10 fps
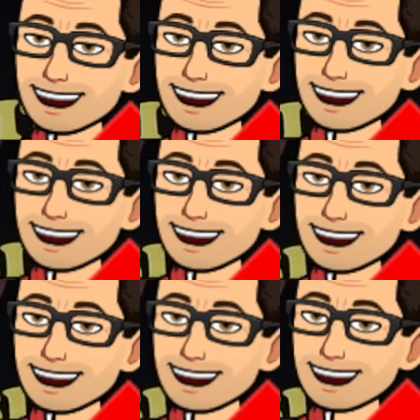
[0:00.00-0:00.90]

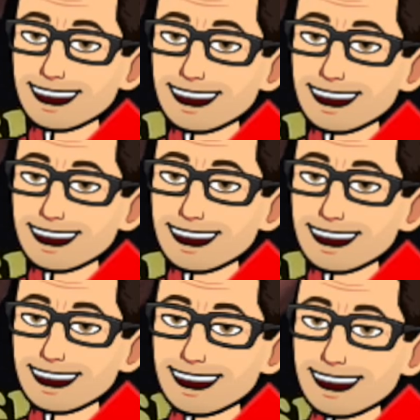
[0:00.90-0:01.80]

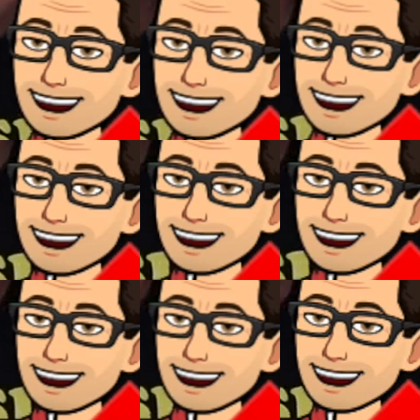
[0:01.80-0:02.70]

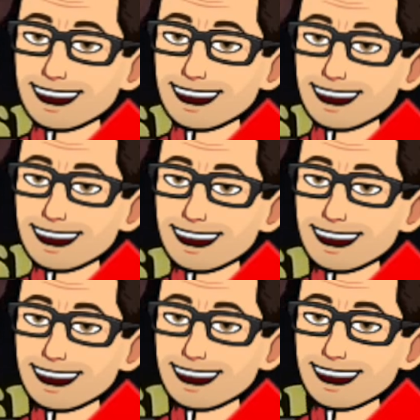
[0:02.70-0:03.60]

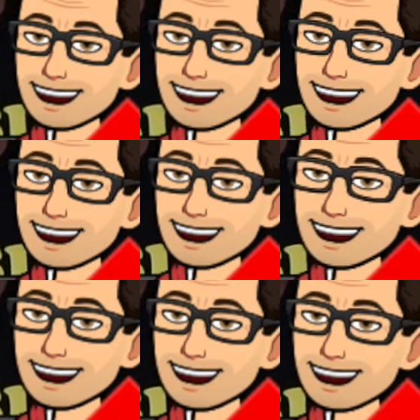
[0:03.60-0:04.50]

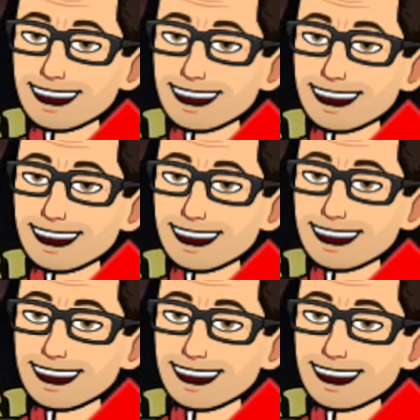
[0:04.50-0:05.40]

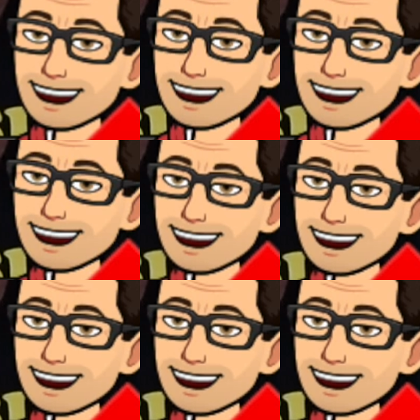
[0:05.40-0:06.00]
(not speaking)